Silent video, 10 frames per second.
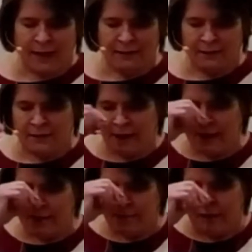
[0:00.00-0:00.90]
attached to
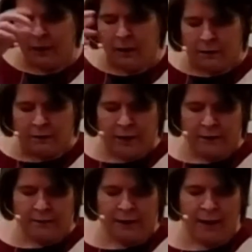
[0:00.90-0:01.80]
that. So how
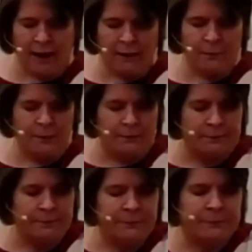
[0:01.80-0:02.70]
does that
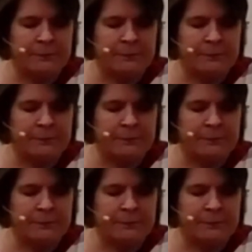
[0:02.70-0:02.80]
happen?